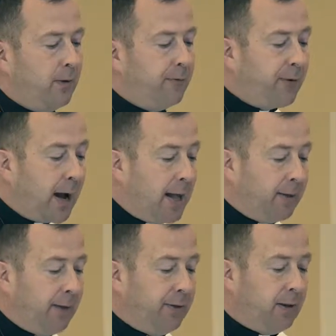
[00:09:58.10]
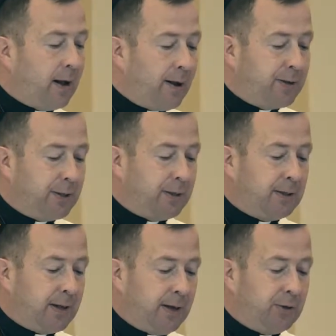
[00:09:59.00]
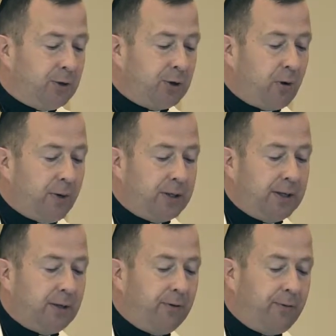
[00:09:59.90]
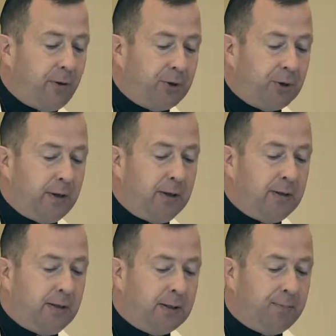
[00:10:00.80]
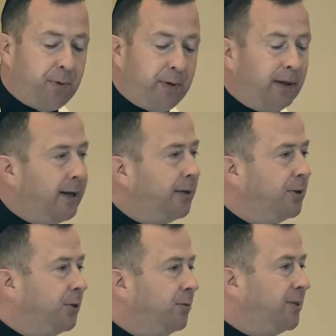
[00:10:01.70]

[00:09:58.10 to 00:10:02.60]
Finally, the lives of the saints show us that devotion and discipline lead to